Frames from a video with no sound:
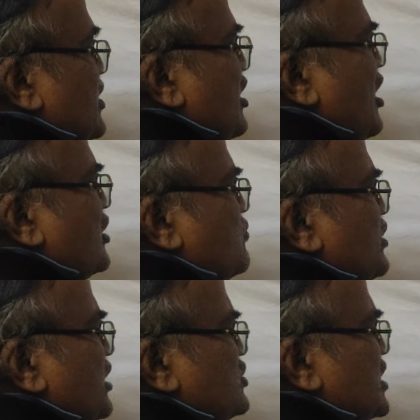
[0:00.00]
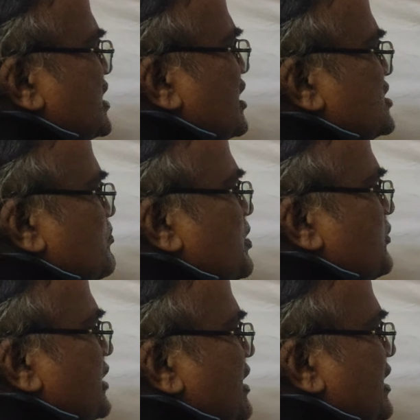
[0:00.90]
or you can generally, some
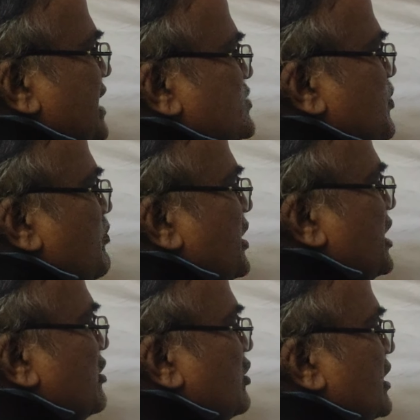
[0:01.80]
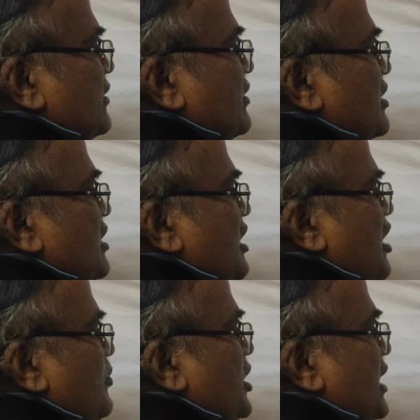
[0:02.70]
people write it as perpendicular
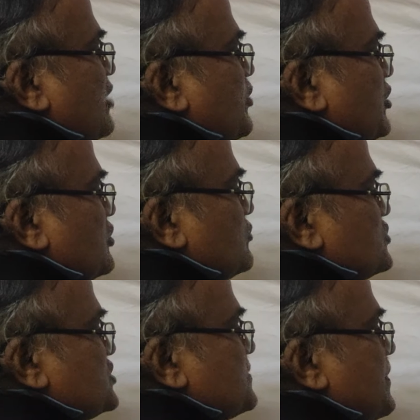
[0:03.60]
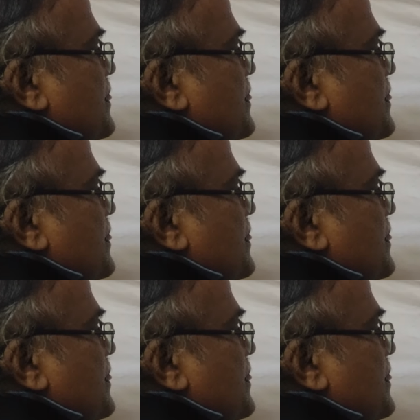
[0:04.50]
upon hypotenuse.